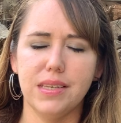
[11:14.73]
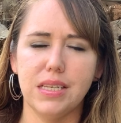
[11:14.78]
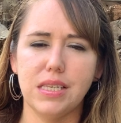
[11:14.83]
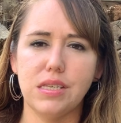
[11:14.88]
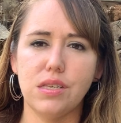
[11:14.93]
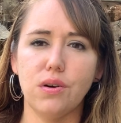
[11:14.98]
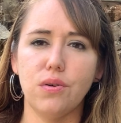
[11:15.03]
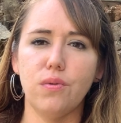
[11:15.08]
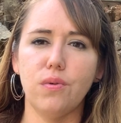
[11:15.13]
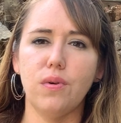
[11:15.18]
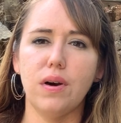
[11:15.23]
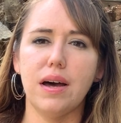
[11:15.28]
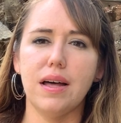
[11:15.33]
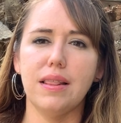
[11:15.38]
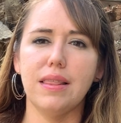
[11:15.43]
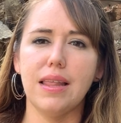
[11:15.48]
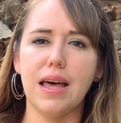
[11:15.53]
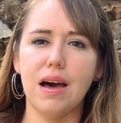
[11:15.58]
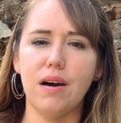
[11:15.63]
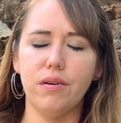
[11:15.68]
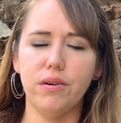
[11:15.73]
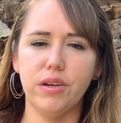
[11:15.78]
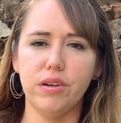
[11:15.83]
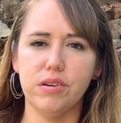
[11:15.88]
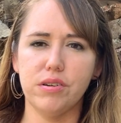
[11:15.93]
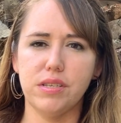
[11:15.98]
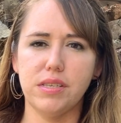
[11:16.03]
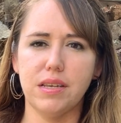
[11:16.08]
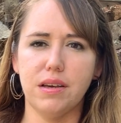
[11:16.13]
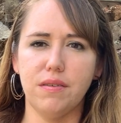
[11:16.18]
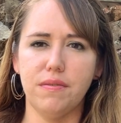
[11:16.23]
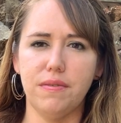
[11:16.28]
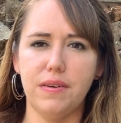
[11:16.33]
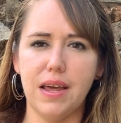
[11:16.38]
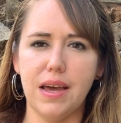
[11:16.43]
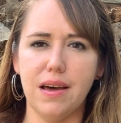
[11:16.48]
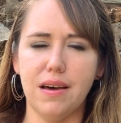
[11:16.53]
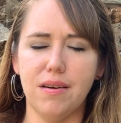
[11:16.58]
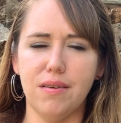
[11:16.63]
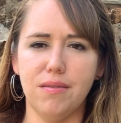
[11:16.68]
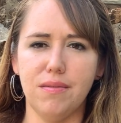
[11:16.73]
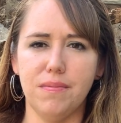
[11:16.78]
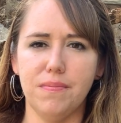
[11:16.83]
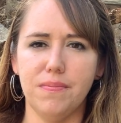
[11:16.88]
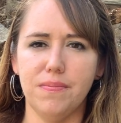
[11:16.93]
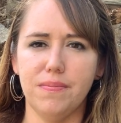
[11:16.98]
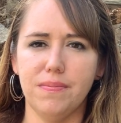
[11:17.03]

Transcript: So allow yourself now.